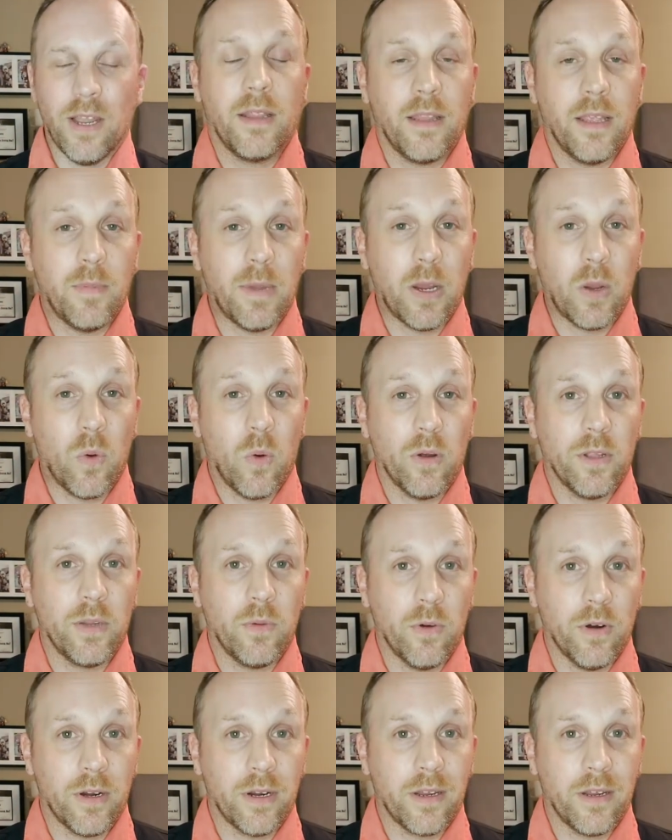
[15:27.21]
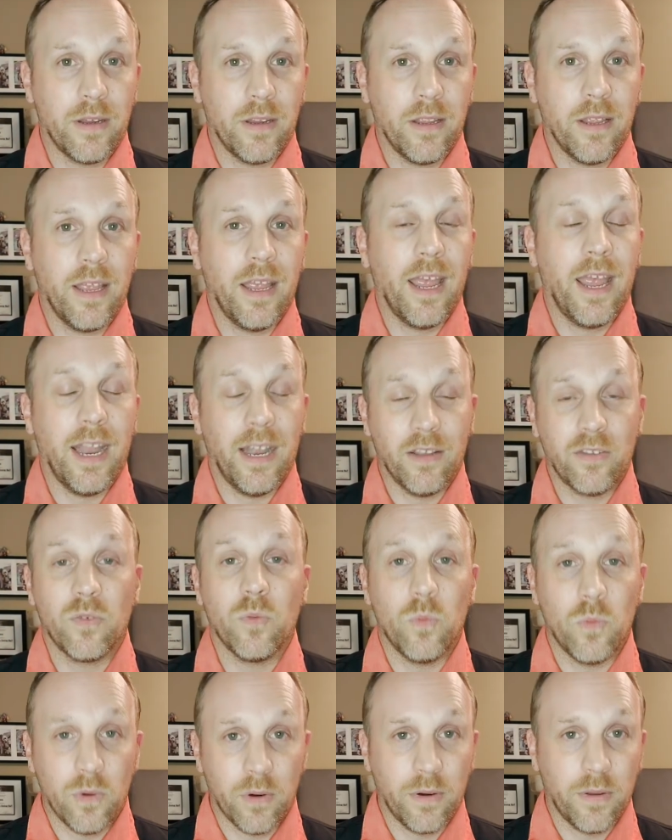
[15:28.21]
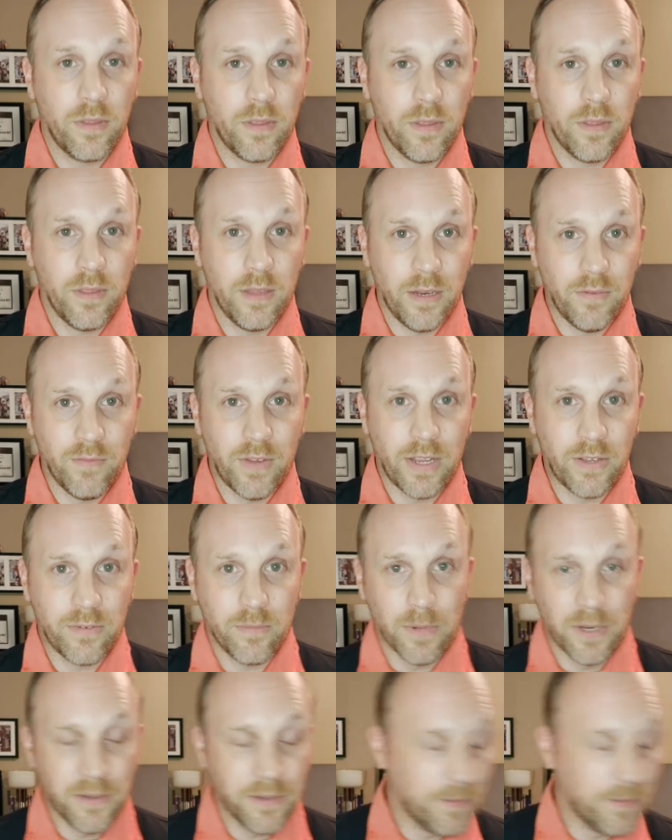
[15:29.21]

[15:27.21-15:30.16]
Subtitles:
They make quality work and it's worth the investment.